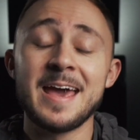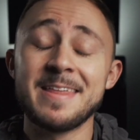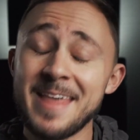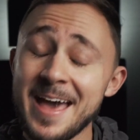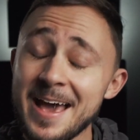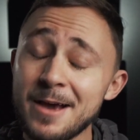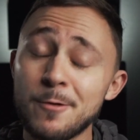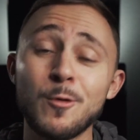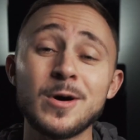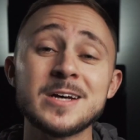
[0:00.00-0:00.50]
And
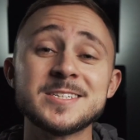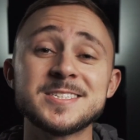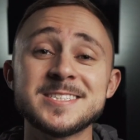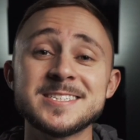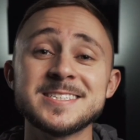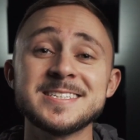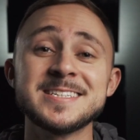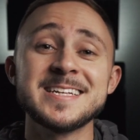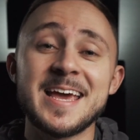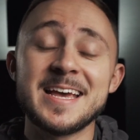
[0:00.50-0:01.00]
that
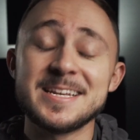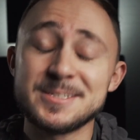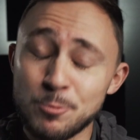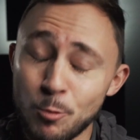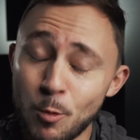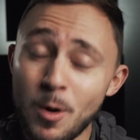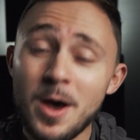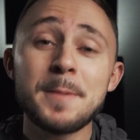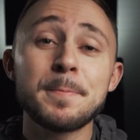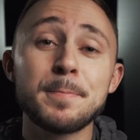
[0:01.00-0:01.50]
question is,
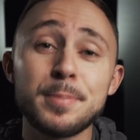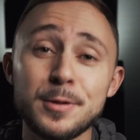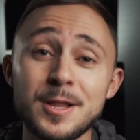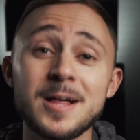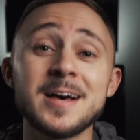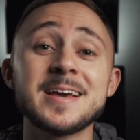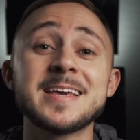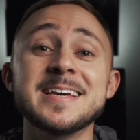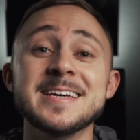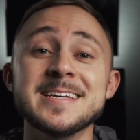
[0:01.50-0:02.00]
what
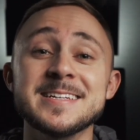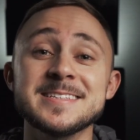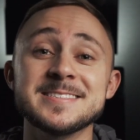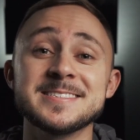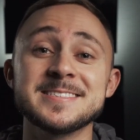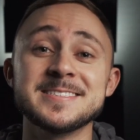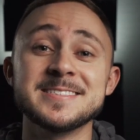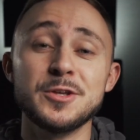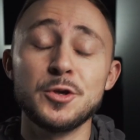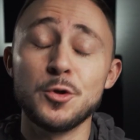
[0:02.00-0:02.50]

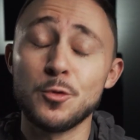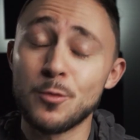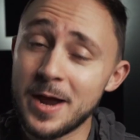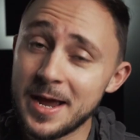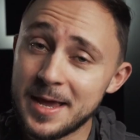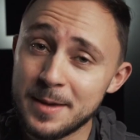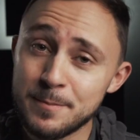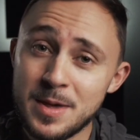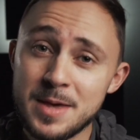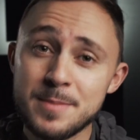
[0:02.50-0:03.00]
plugins do you
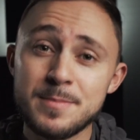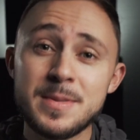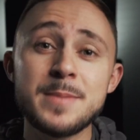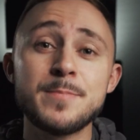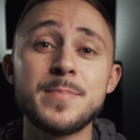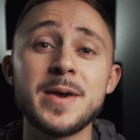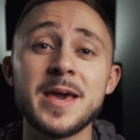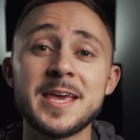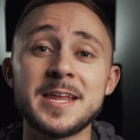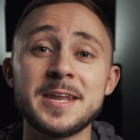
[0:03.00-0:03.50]
recommend me
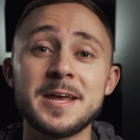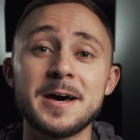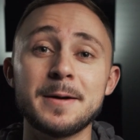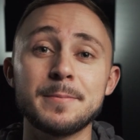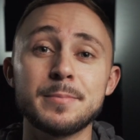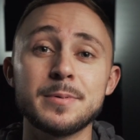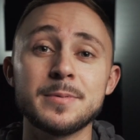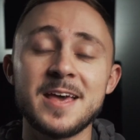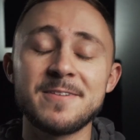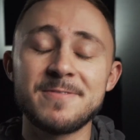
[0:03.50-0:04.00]
picking
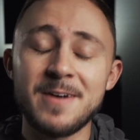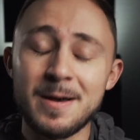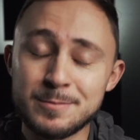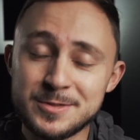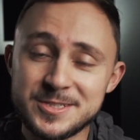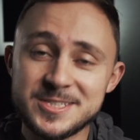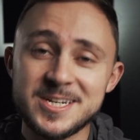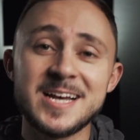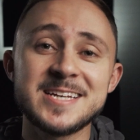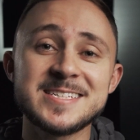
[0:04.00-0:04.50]
up if I'm
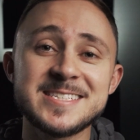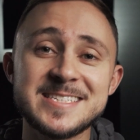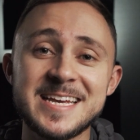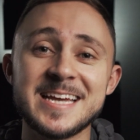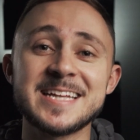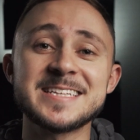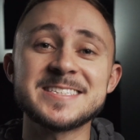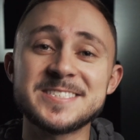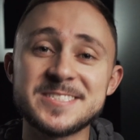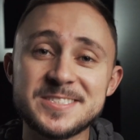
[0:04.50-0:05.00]
just
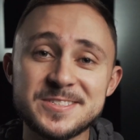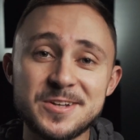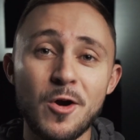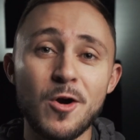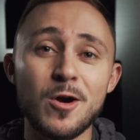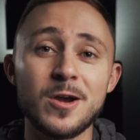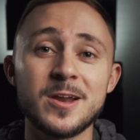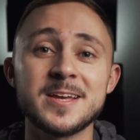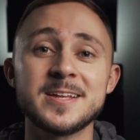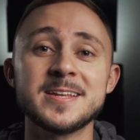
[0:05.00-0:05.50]
getting
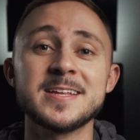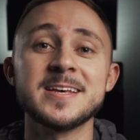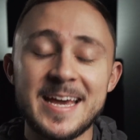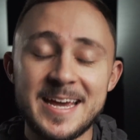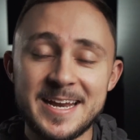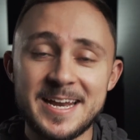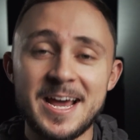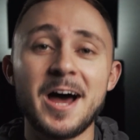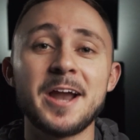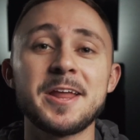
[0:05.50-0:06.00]
started
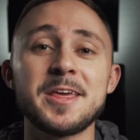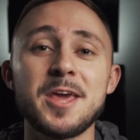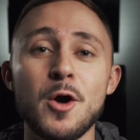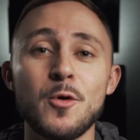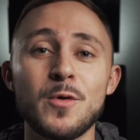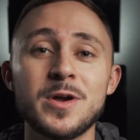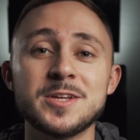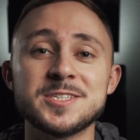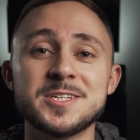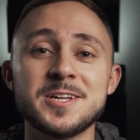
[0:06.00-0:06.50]
in audio
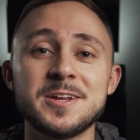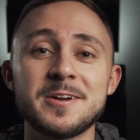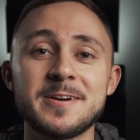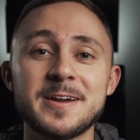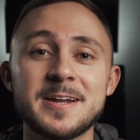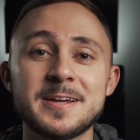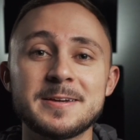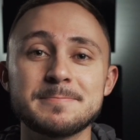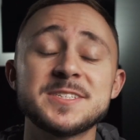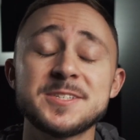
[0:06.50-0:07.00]

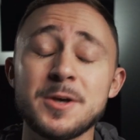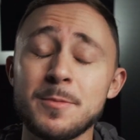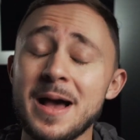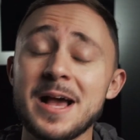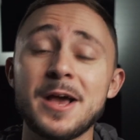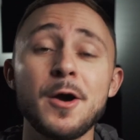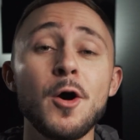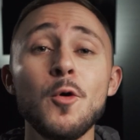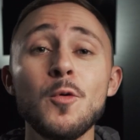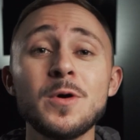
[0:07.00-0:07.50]
engineering? So my
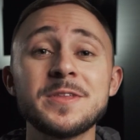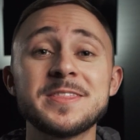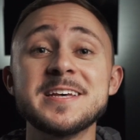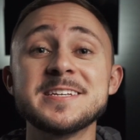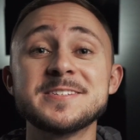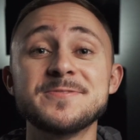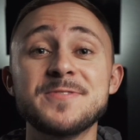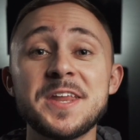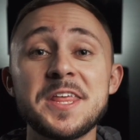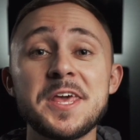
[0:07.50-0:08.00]
goal with
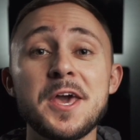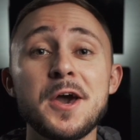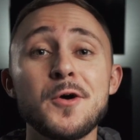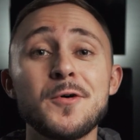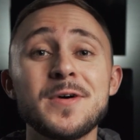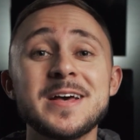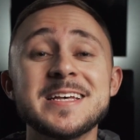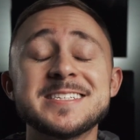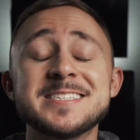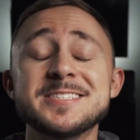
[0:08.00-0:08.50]
this video
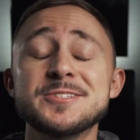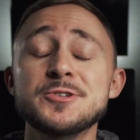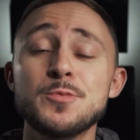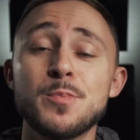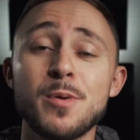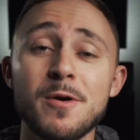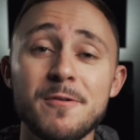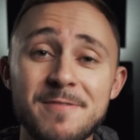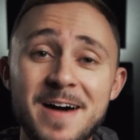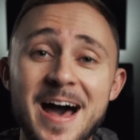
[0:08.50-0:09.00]
is to
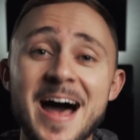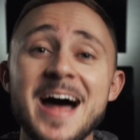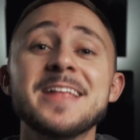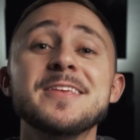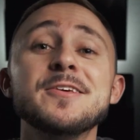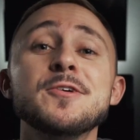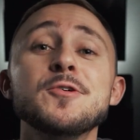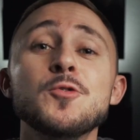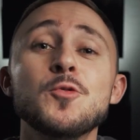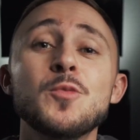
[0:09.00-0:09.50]
provide
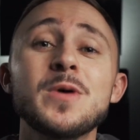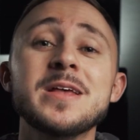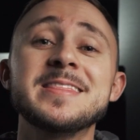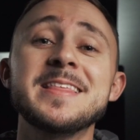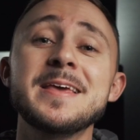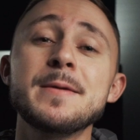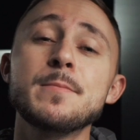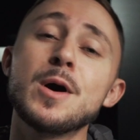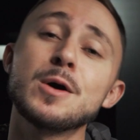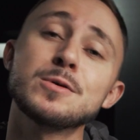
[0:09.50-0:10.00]
you with
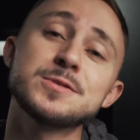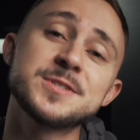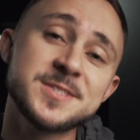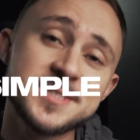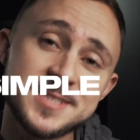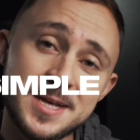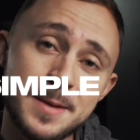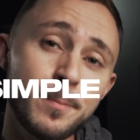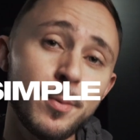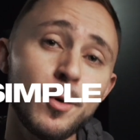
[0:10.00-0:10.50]
the most
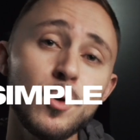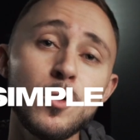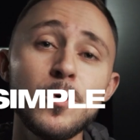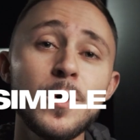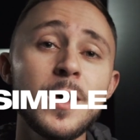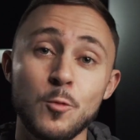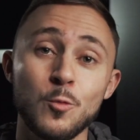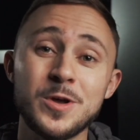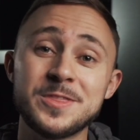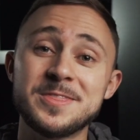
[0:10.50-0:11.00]
simple,
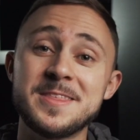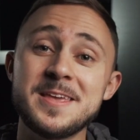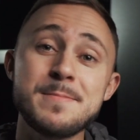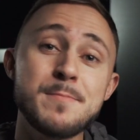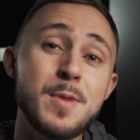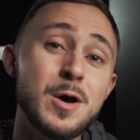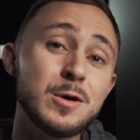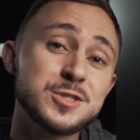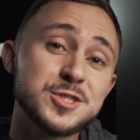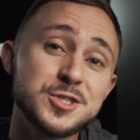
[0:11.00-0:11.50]
with the
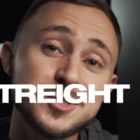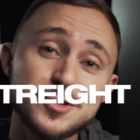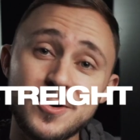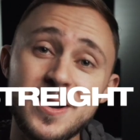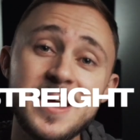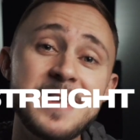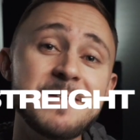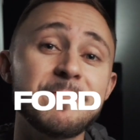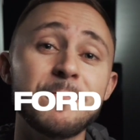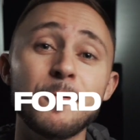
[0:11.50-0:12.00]
most
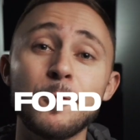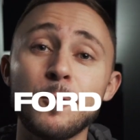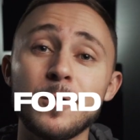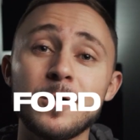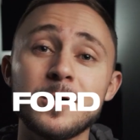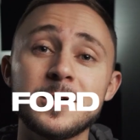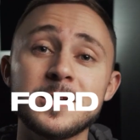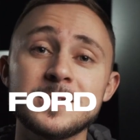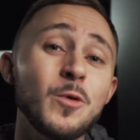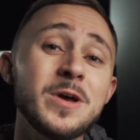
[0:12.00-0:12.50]

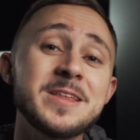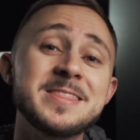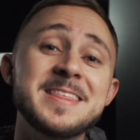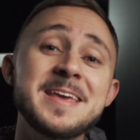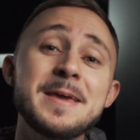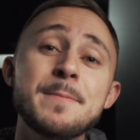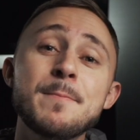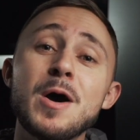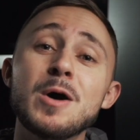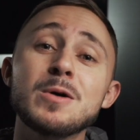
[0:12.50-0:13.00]
straightforward, with
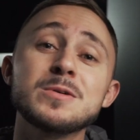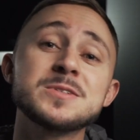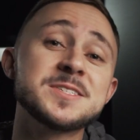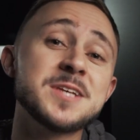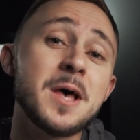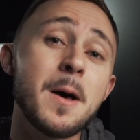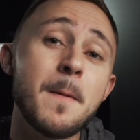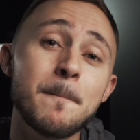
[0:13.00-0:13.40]
the most